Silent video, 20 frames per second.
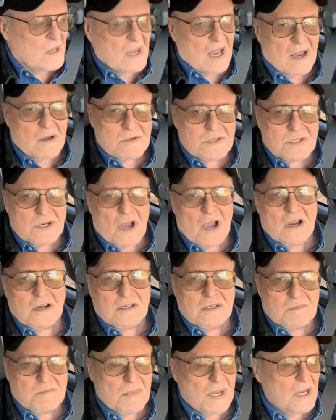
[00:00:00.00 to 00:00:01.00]
I was
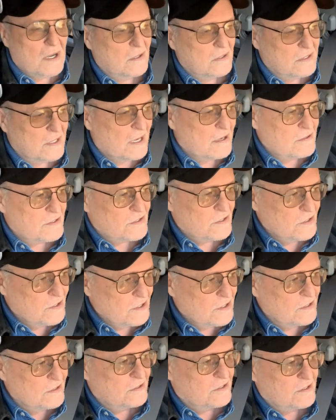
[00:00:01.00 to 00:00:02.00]
talking to Mel and I was
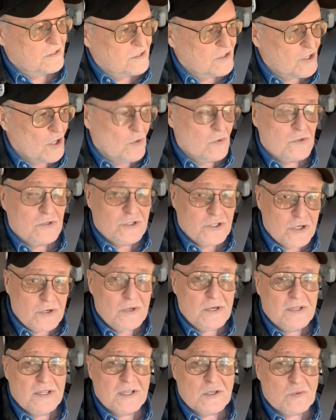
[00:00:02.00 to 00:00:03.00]
looking to show
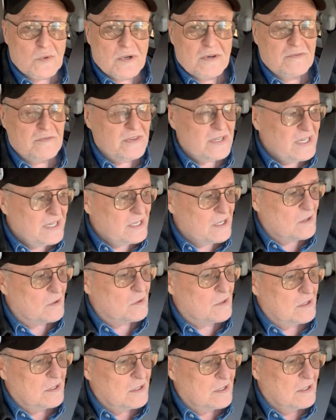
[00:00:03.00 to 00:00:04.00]
Judy this one video
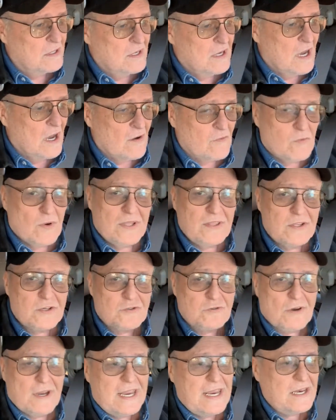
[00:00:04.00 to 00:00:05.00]
of when the
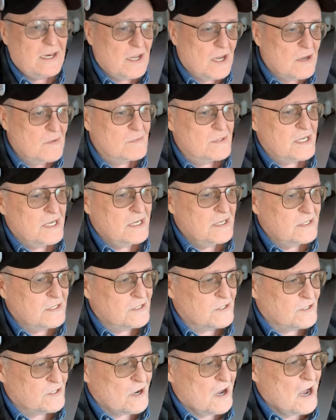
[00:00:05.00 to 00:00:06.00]
train comes in
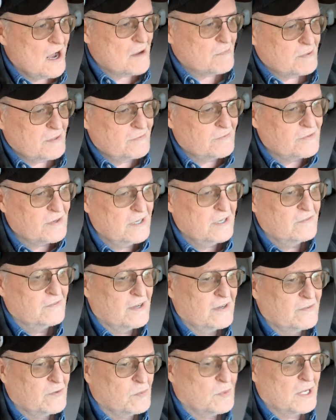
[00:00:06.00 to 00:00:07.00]
to stop in front of
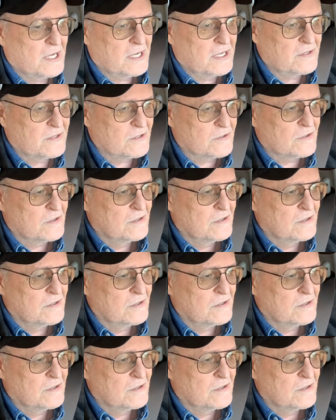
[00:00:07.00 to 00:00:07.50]
everybody